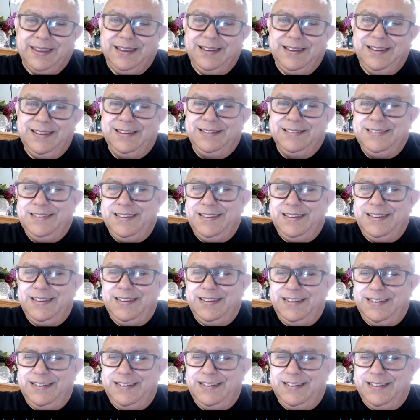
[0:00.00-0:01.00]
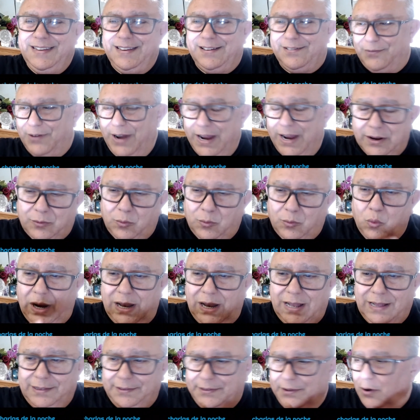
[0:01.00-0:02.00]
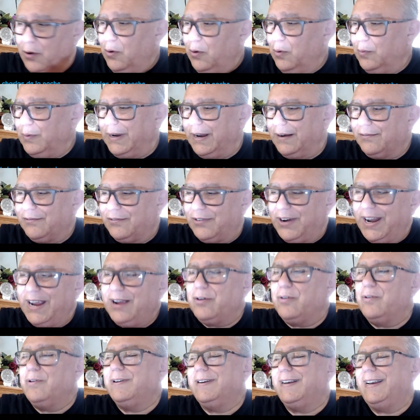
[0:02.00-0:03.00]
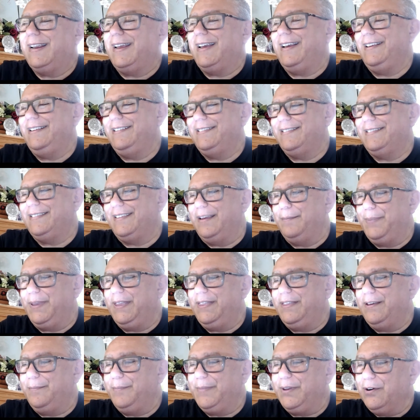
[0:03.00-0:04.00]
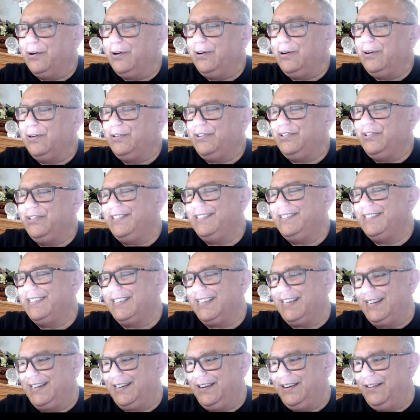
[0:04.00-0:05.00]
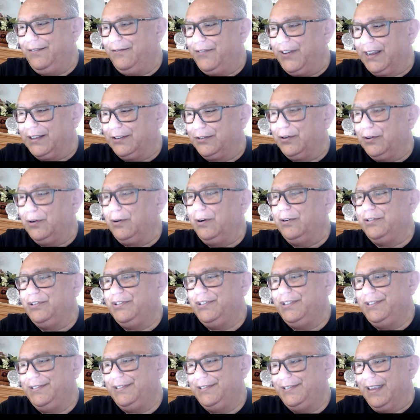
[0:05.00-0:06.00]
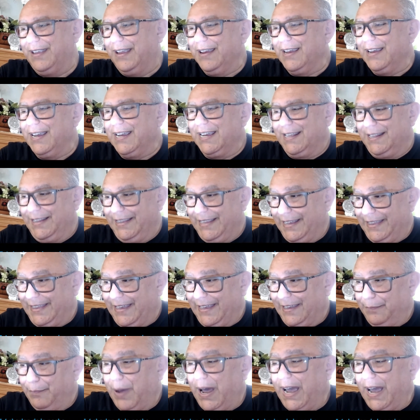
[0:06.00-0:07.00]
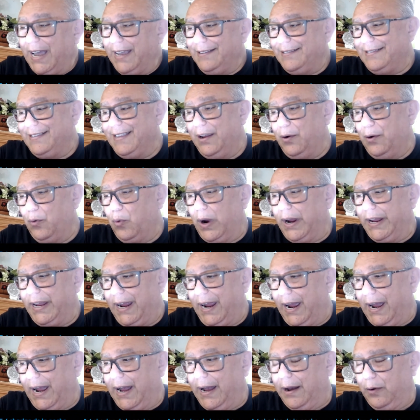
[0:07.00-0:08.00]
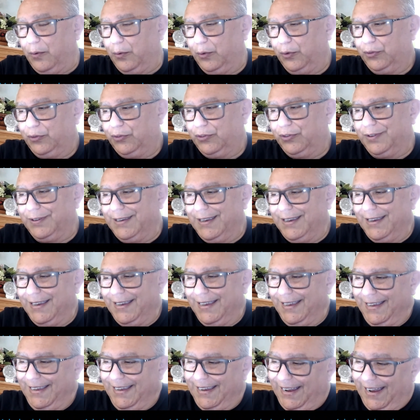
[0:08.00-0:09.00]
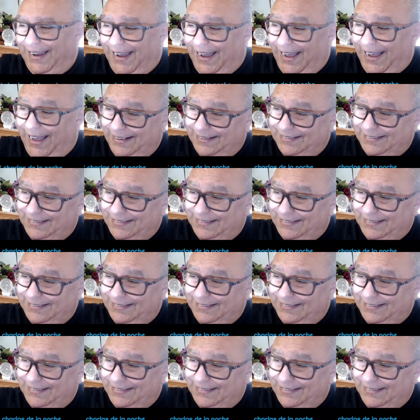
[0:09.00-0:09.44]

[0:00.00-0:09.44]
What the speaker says: the well-known and recognized epidemiologist and infectologist that advised the White House, has a